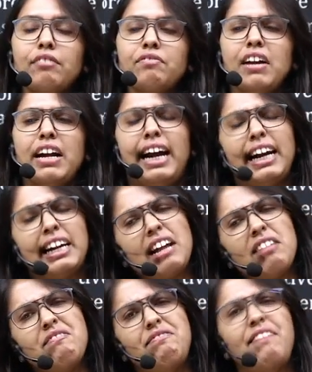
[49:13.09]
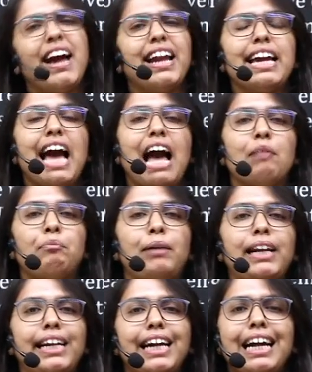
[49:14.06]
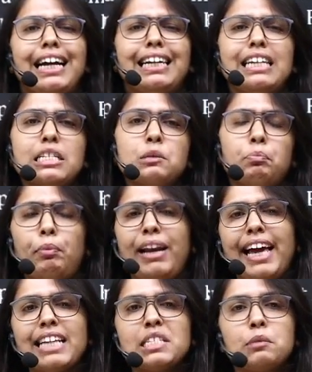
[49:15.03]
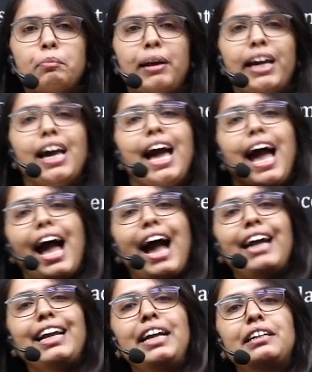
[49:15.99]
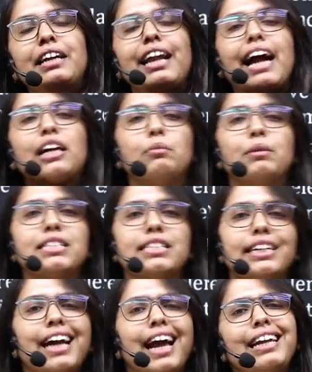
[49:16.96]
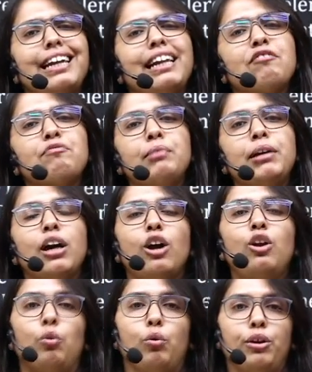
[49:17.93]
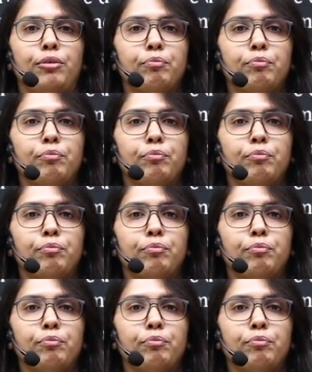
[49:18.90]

it can very happily displace B and interact with C and leave B alone.